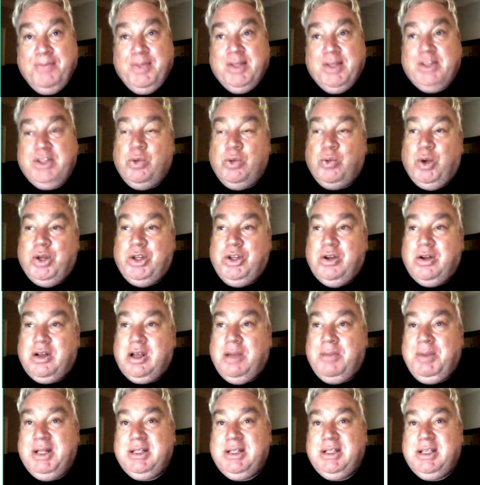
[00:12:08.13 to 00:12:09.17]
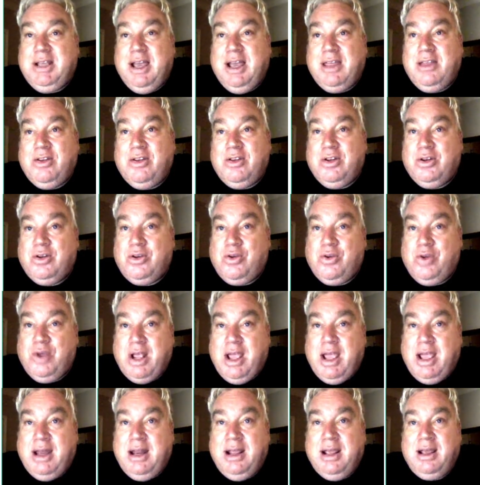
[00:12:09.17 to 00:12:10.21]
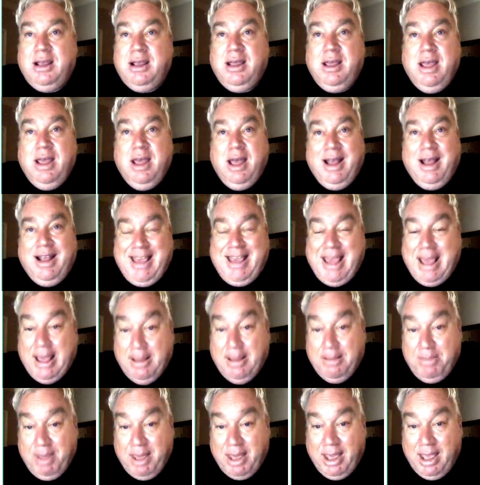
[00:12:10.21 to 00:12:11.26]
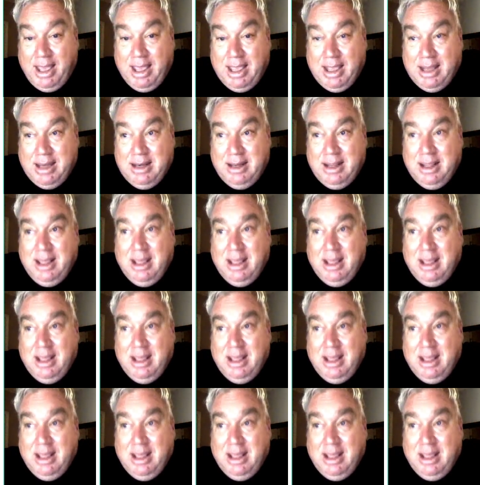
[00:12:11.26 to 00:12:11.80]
So when you're coming together and creating a campaign